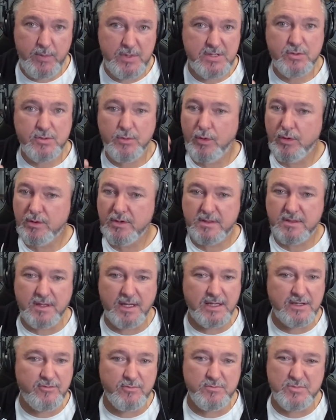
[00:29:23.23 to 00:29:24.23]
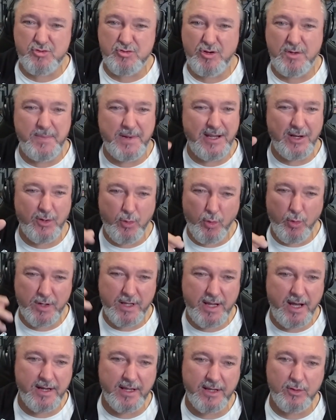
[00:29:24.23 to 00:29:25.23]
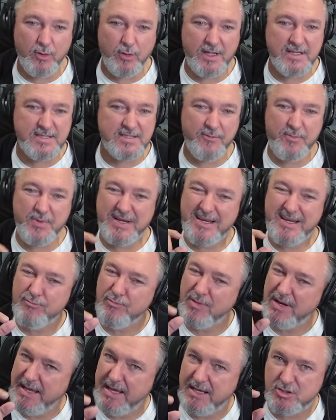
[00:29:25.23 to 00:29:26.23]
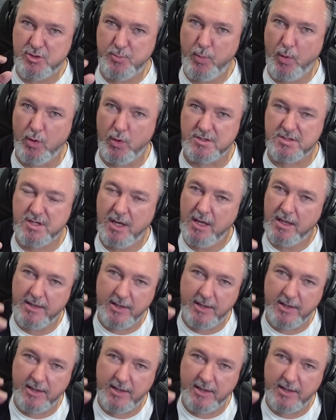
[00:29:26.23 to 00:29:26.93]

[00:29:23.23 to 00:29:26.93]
We saw all the things from streaming and cord cutting and all that stuff, but it didn't really hit sports.